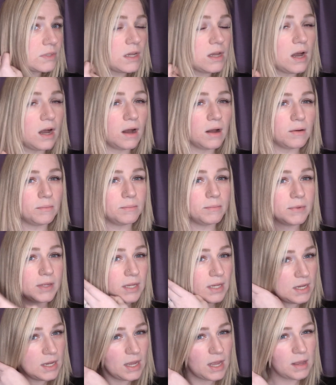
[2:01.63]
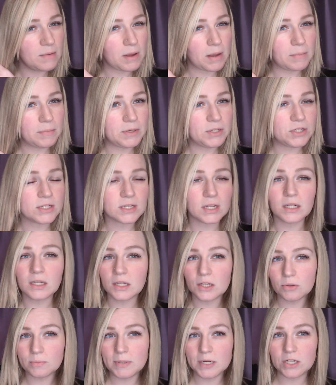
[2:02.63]
It might be just a
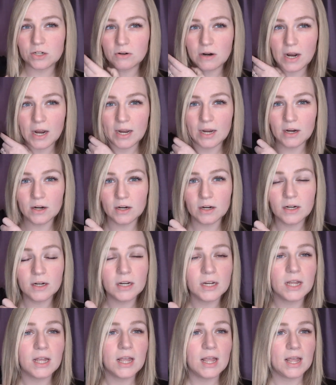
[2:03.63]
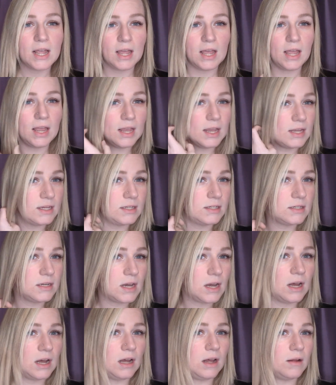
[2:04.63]
little bit drier and
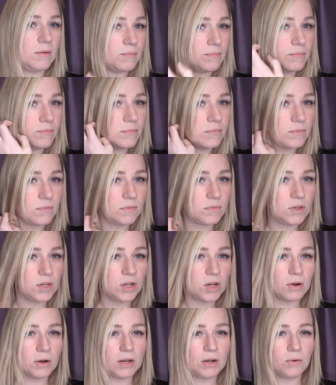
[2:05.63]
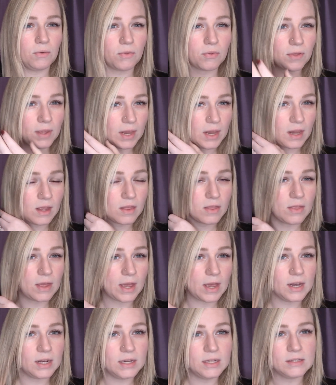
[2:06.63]
I don't think
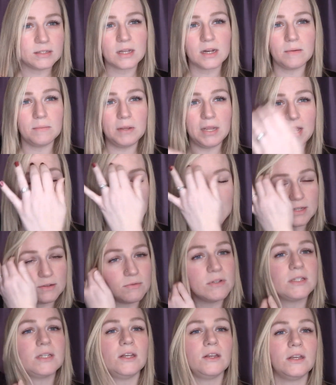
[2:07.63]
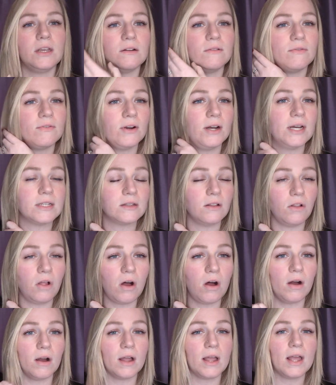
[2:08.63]
that it's going to be as resilient for as
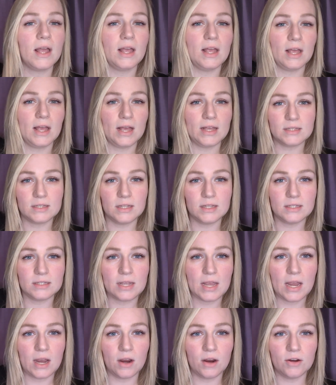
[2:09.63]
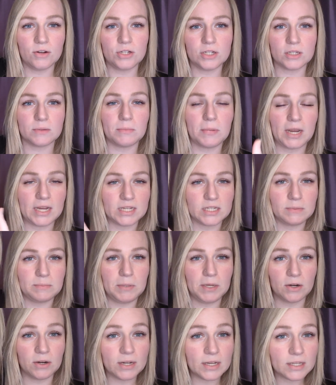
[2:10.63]
long as this hair, just my
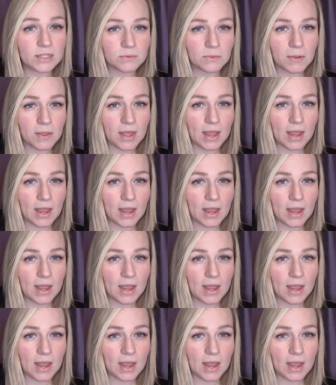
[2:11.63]
experience with